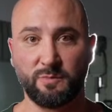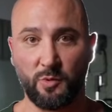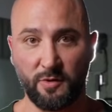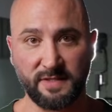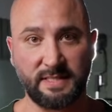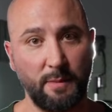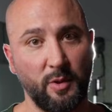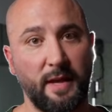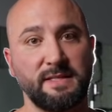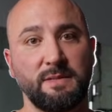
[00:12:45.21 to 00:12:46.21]
more of the
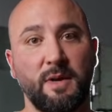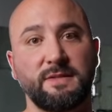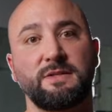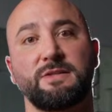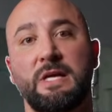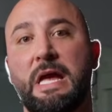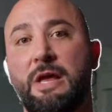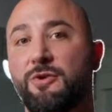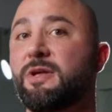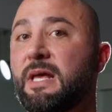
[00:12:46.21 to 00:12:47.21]
stabilizing muscles.
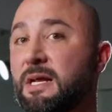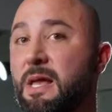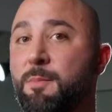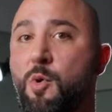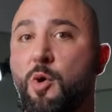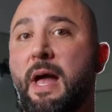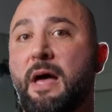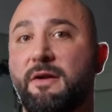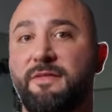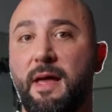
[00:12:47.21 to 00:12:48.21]
You're going to get more
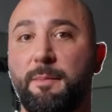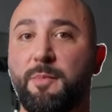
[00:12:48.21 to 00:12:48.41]
out of that